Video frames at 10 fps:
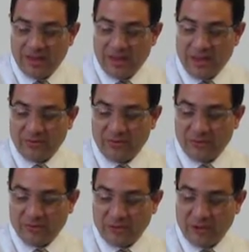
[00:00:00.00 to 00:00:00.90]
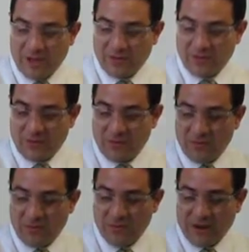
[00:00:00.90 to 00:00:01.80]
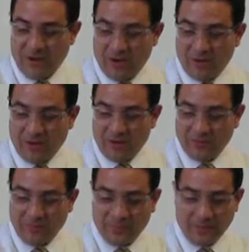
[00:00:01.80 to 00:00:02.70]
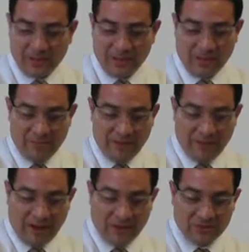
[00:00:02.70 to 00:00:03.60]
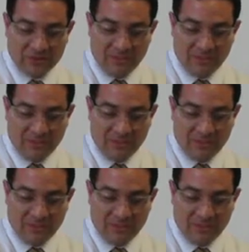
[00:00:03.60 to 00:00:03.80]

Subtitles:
Now we have the green dye water here coming across,